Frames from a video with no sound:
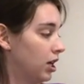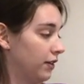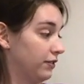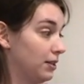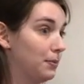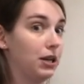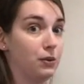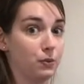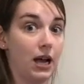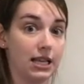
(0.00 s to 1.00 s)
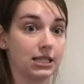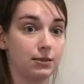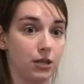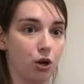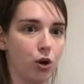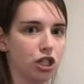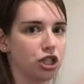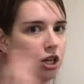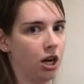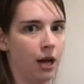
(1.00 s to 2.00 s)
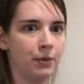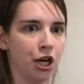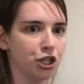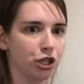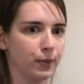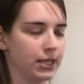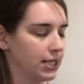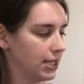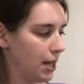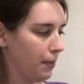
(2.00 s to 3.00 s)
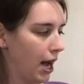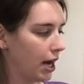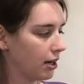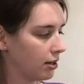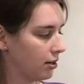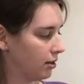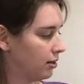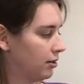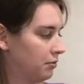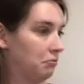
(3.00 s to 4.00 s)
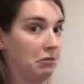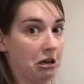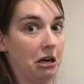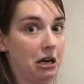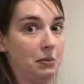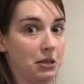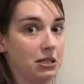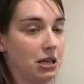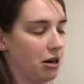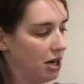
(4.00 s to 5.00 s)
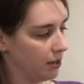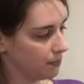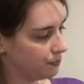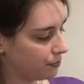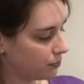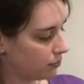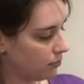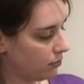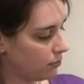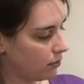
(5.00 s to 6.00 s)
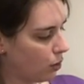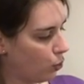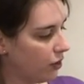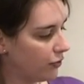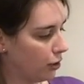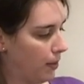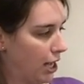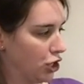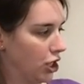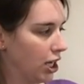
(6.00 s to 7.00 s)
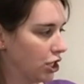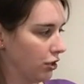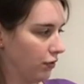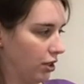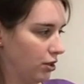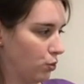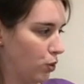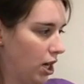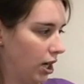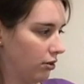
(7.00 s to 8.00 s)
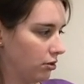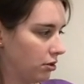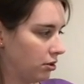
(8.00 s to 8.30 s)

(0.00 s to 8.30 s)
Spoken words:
If somebody asks me a question and I'm not sure what to say back, it can kind of be scary. What if your imagination runs wild?